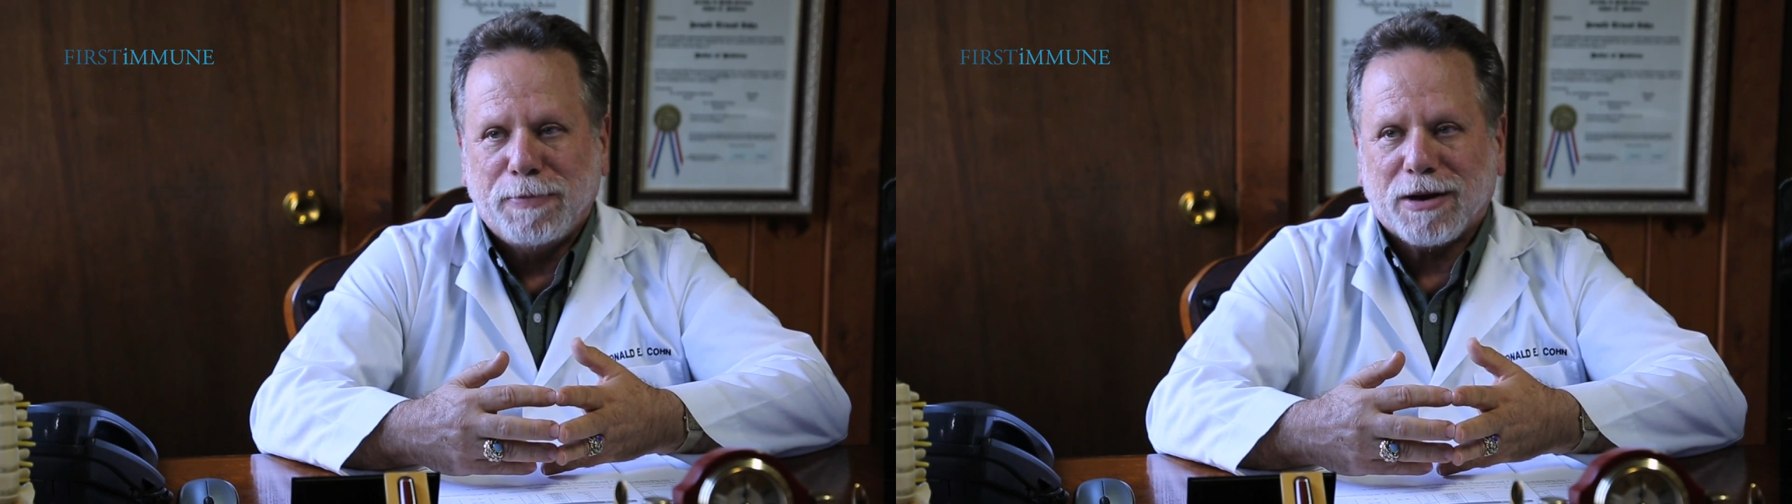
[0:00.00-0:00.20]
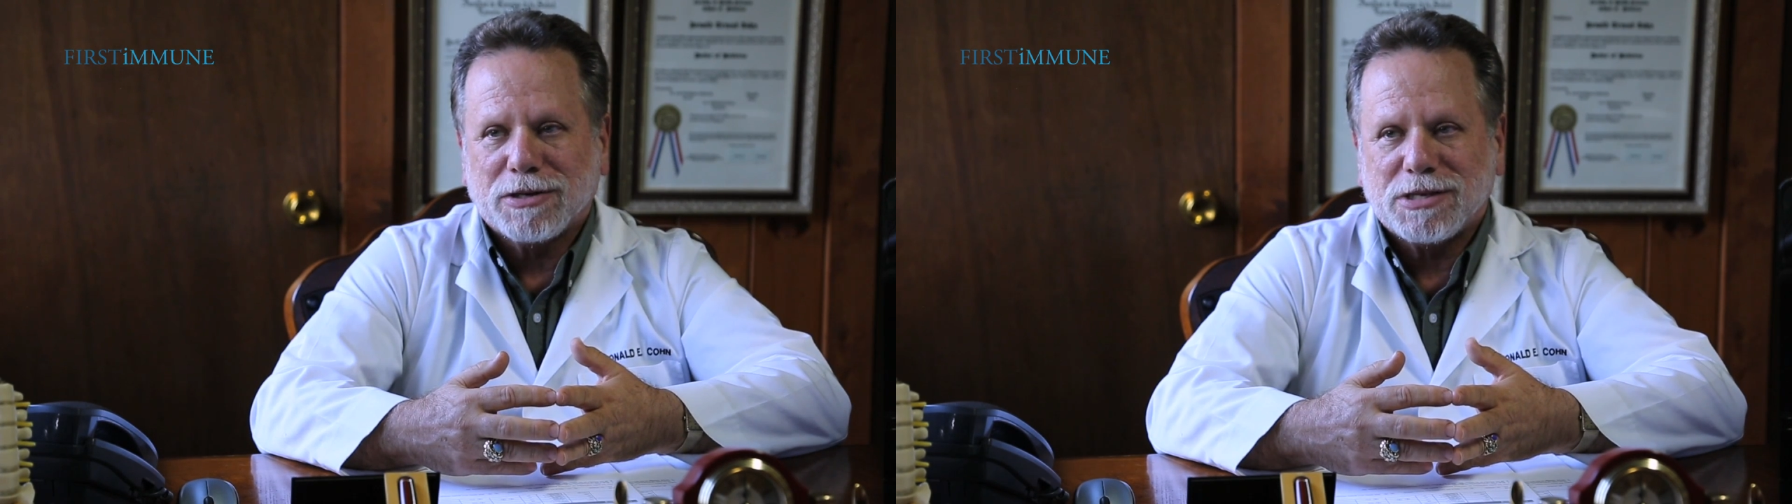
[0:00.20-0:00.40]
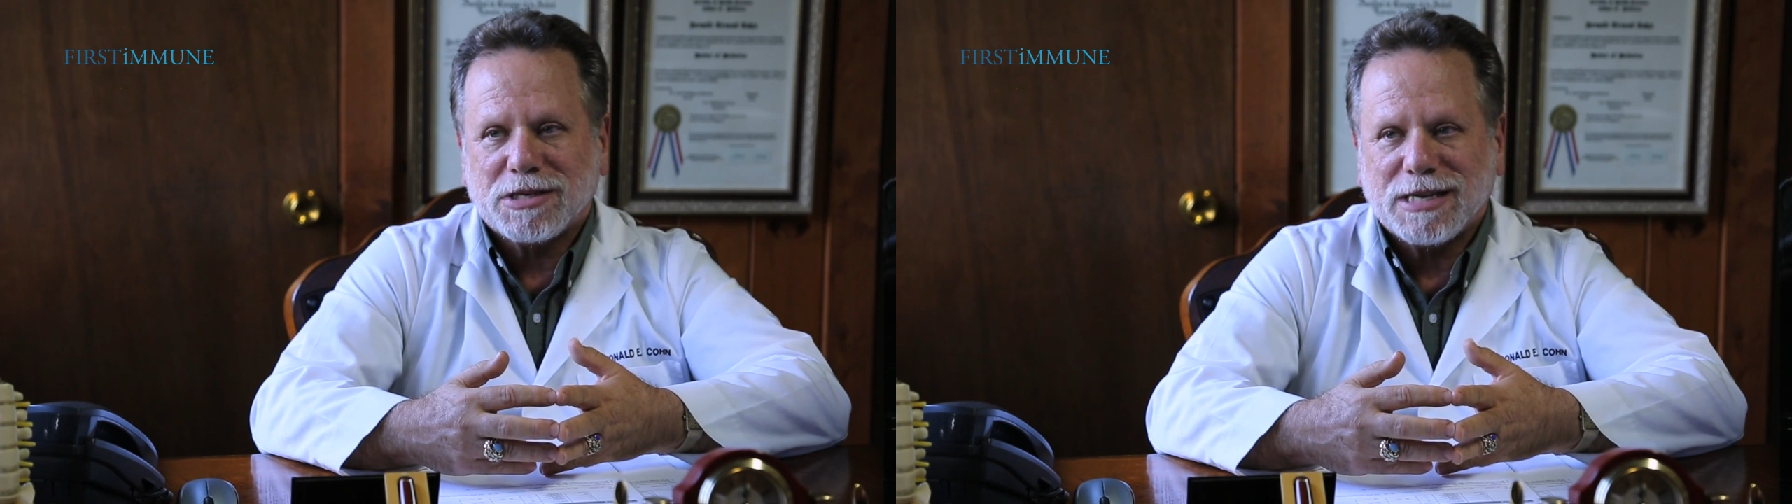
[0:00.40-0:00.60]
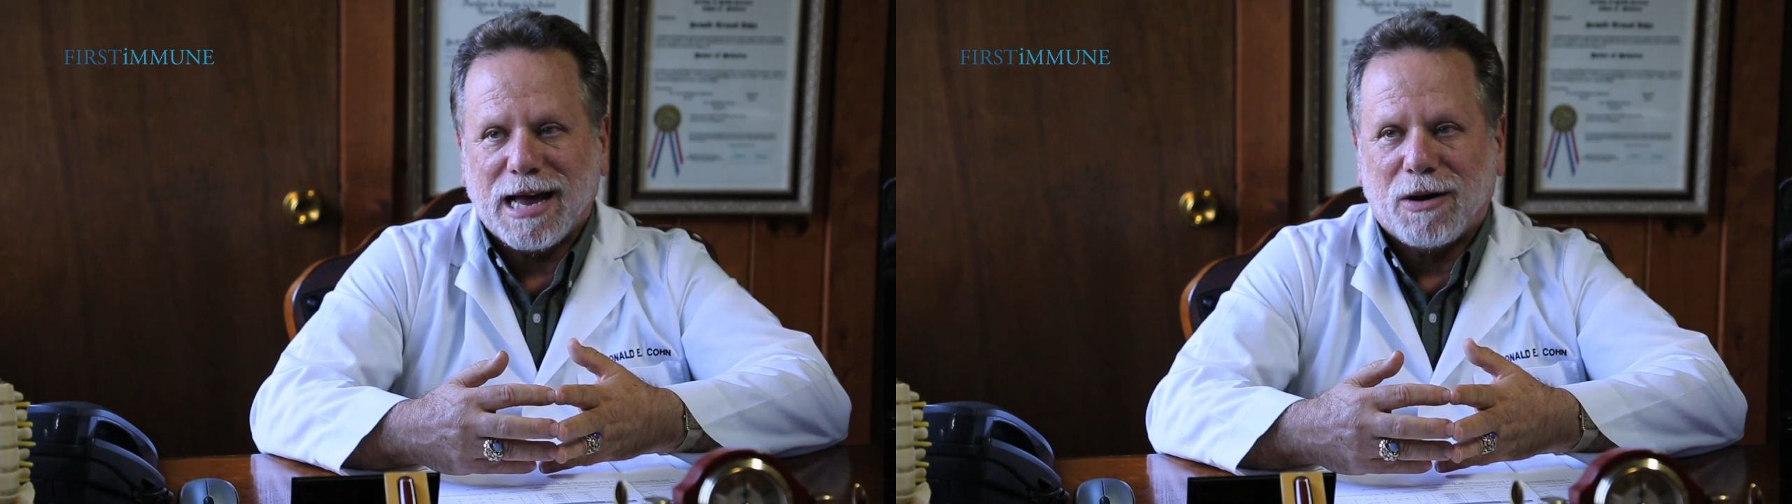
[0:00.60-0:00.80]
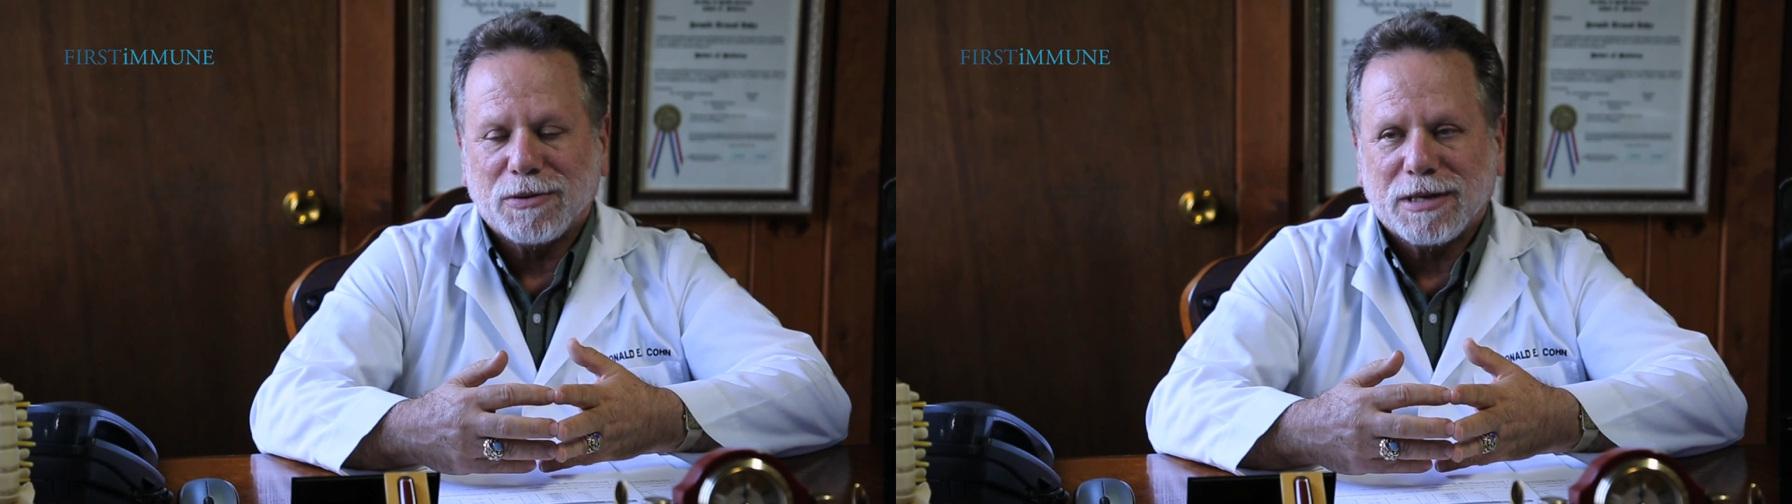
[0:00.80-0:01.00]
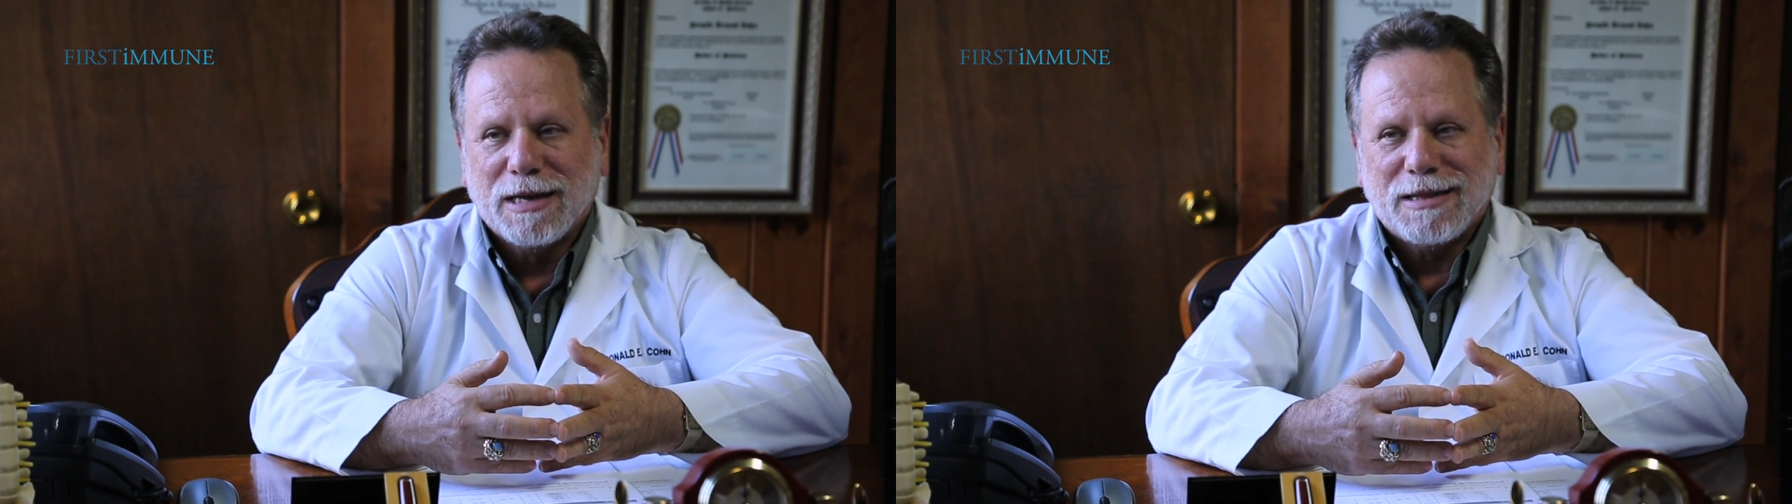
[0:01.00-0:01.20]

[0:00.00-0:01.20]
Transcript: bears this out,